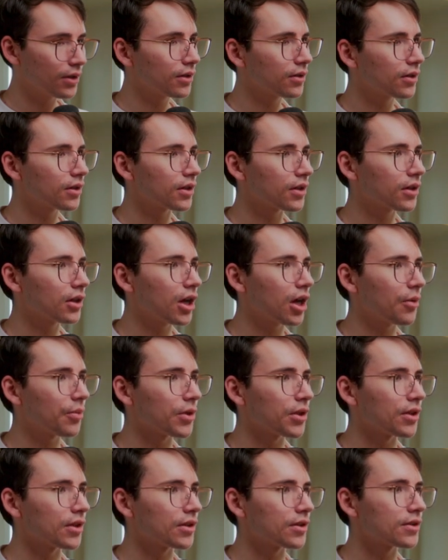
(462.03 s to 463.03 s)
I'm gonna
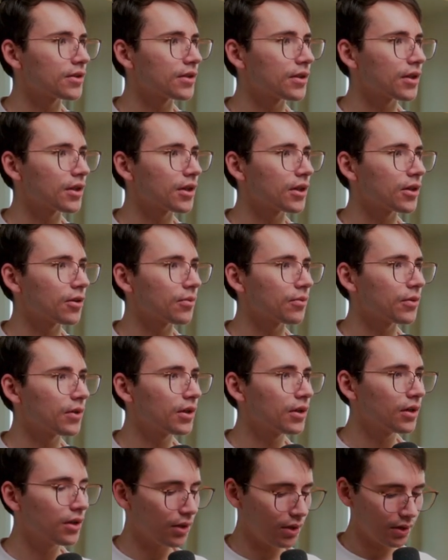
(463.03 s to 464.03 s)
copy this name,
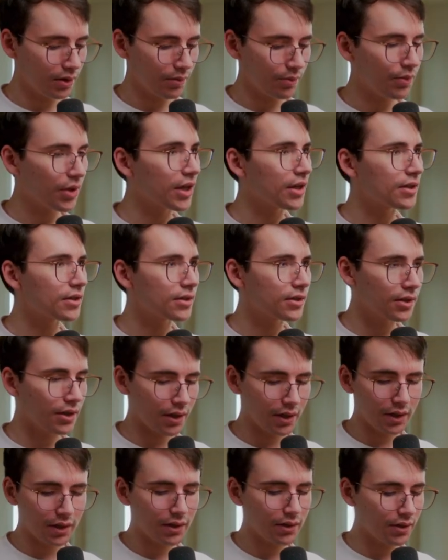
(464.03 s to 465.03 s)
paste
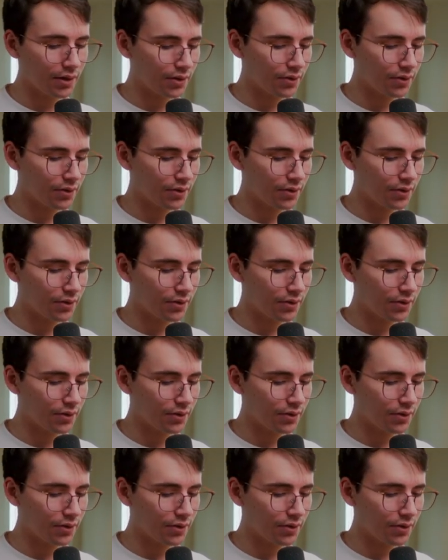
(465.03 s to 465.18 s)
it.